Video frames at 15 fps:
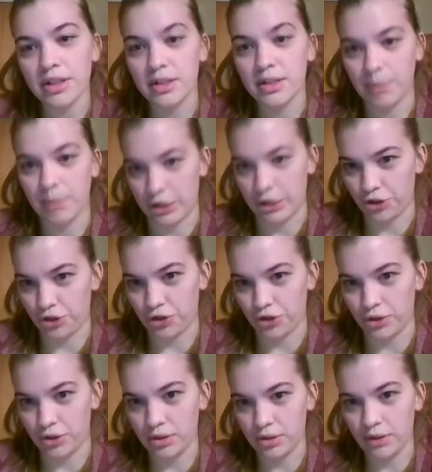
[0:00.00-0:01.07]

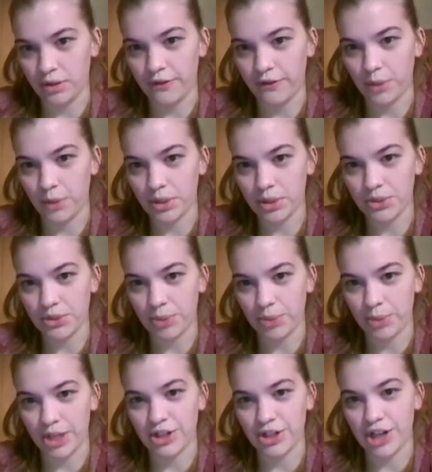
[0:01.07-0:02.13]
special, Focus
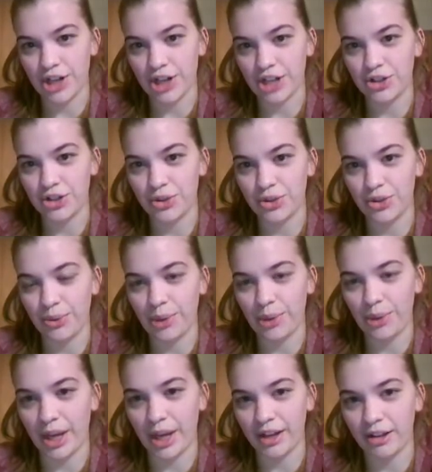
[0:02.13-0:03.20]
Raged, I do
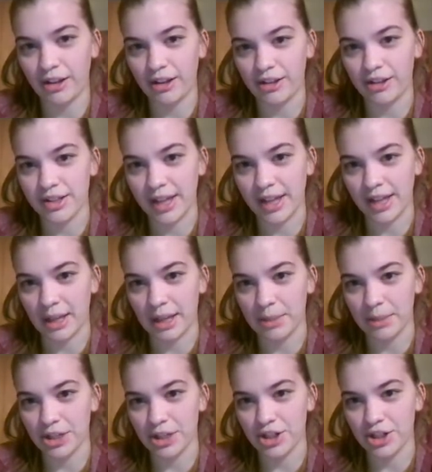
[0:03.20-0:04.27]
like this
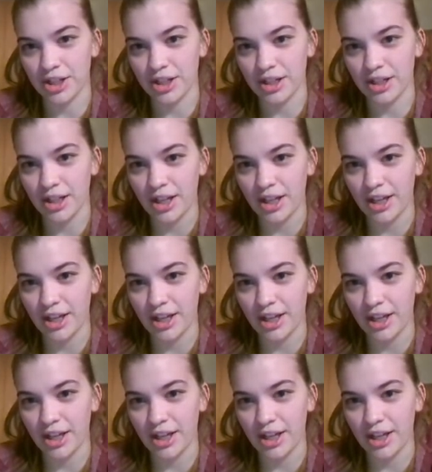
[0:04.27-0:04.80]
animation.